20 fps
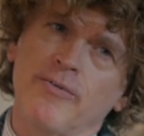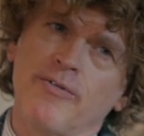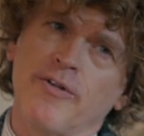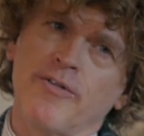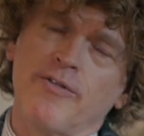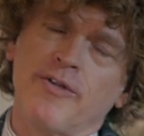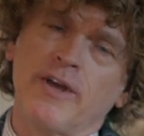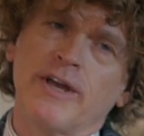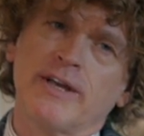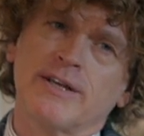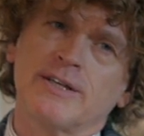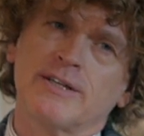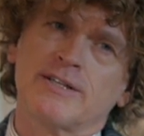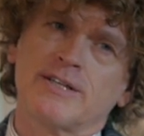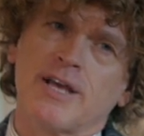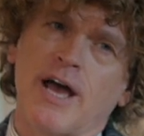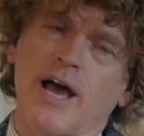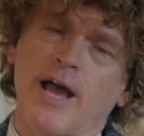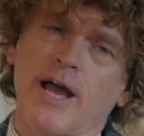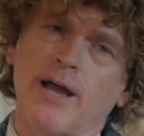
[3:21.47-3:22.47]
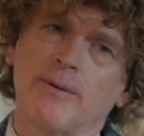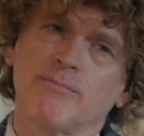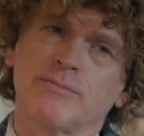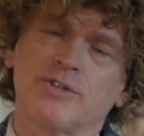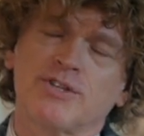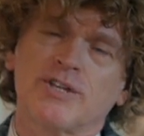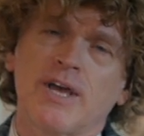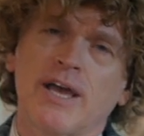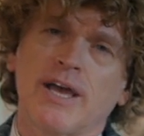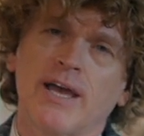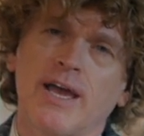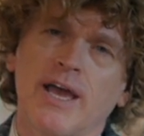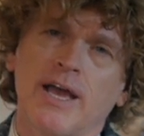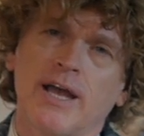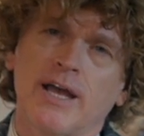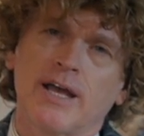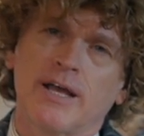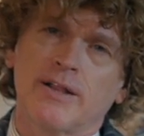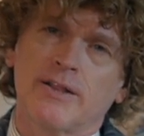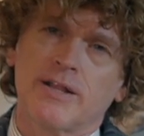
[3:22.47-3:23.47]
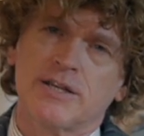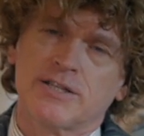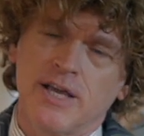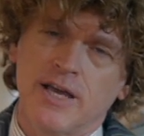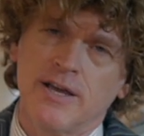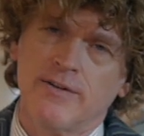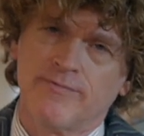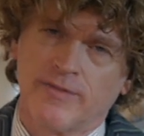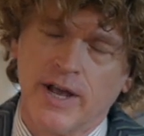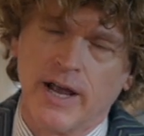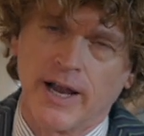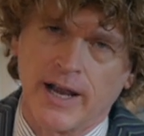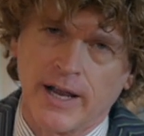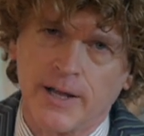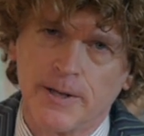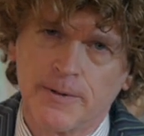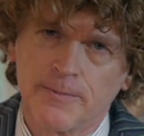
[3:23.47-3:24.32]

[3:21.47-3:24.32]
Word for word: the things I'm saying this evening